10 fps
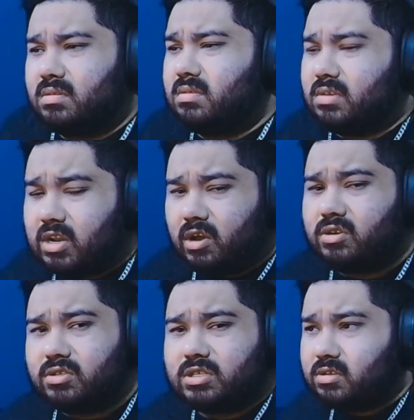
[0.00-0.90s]
you
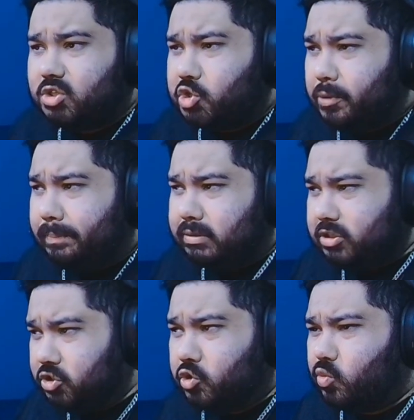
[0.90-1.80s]
know, to
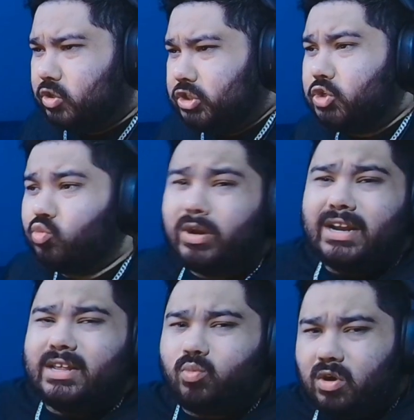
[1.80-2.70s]
pursue what you
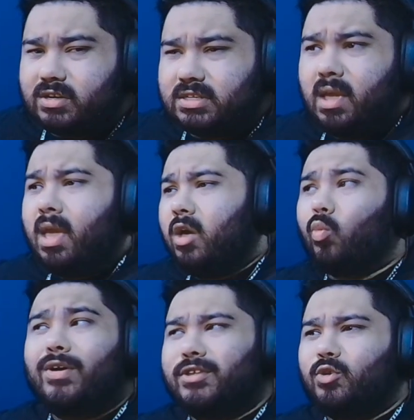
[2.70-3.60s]
really want.
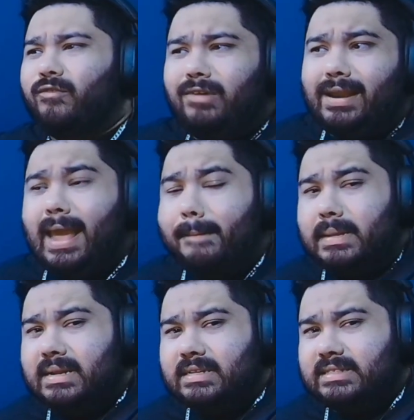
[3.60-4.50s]
Whether you'll find
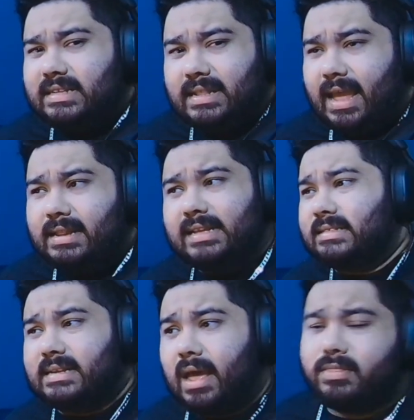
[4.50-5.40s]
happiness in that is
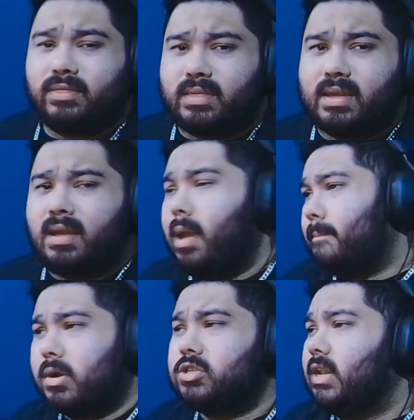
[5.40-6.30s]
another thing.
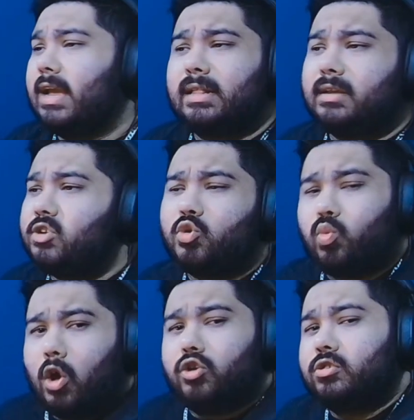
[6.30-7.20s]
Most likely you
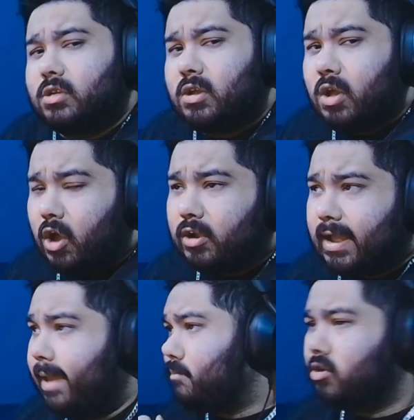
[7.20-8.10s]
won't,
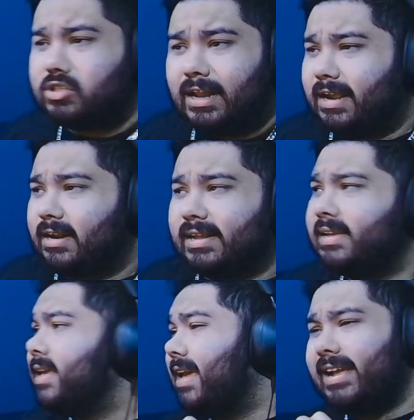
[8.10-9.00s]
okay? Most likely
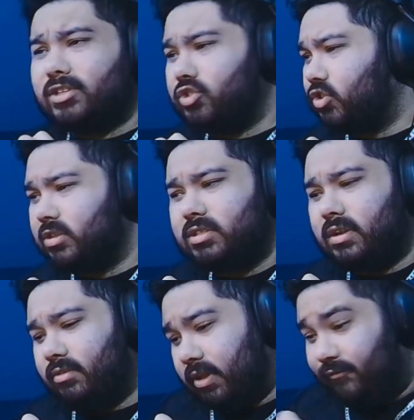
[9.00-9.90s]
it's just
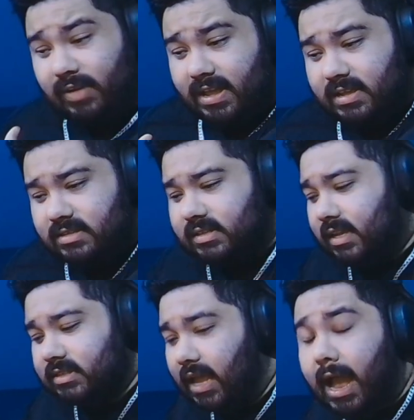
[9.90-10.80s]
a phase,
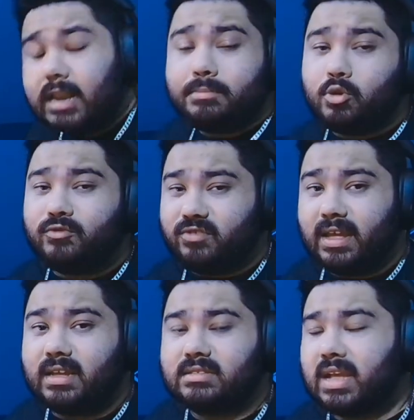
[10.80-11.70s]
it's a honeymoon
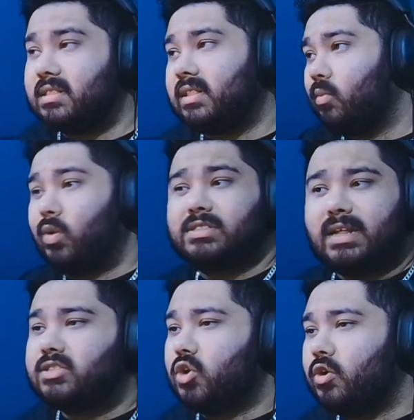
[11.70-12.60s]
phase, and then once
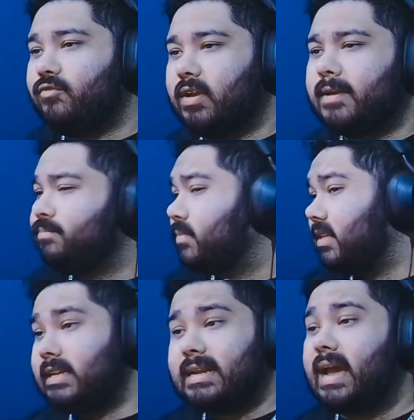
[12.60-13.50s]
that's over,
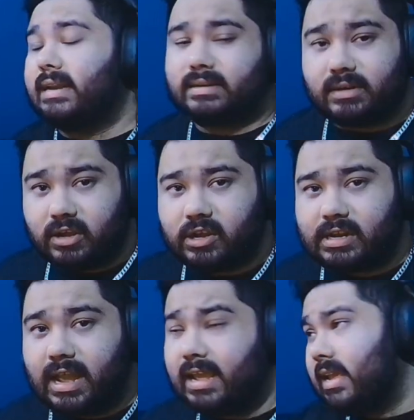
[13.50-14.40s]
you're done,
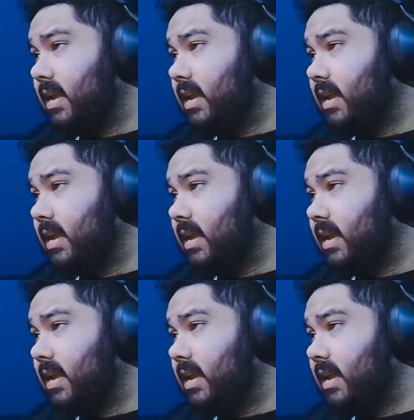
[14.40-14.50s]
okay?